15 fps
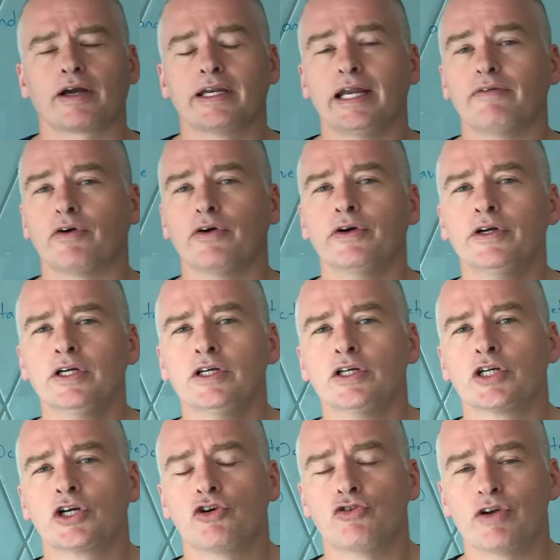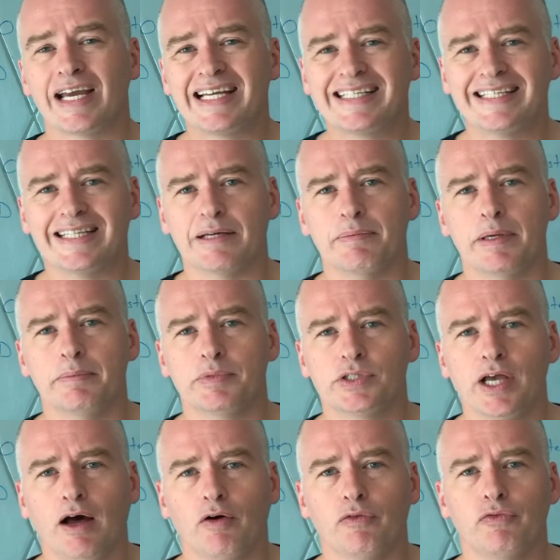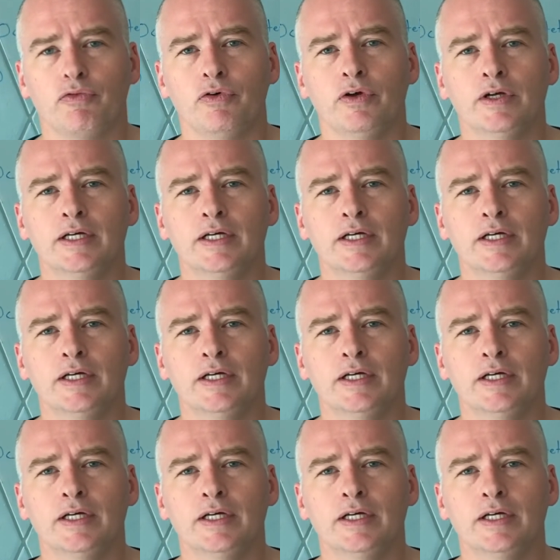never created them himself.